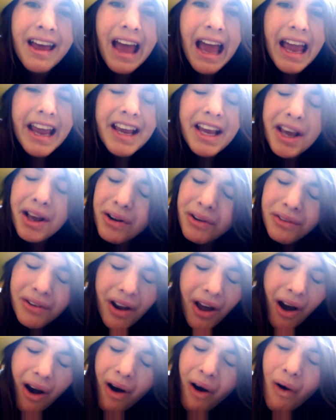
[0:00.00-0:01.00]
You don't
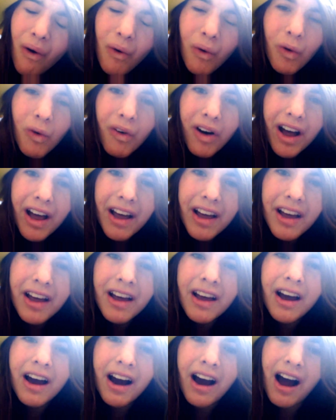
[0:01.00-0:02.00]
know.
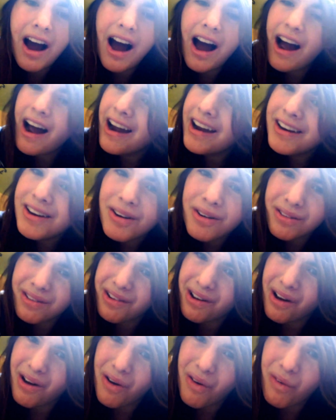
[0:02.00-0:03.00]
I don't
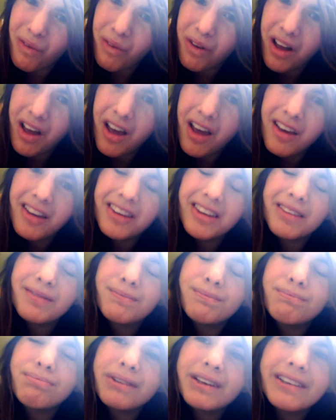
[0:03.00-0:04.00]
know.
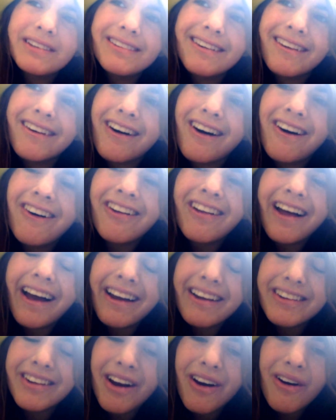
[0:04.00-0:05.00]
But all
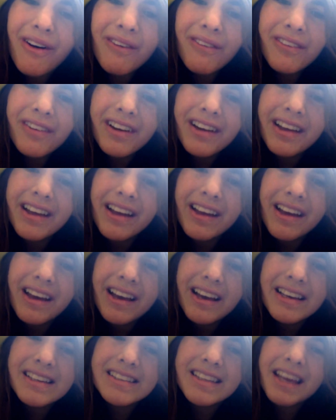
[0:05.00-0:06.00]
I know
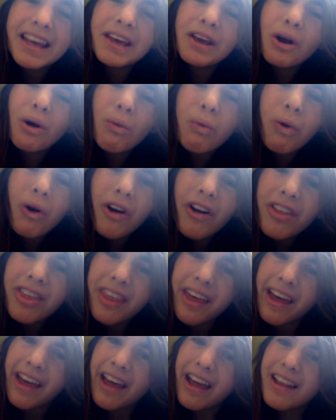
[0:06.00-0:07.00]
is that you're worth
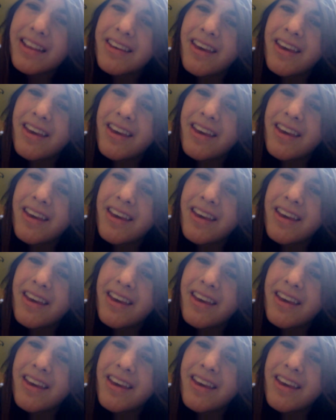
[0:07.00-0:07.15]
it.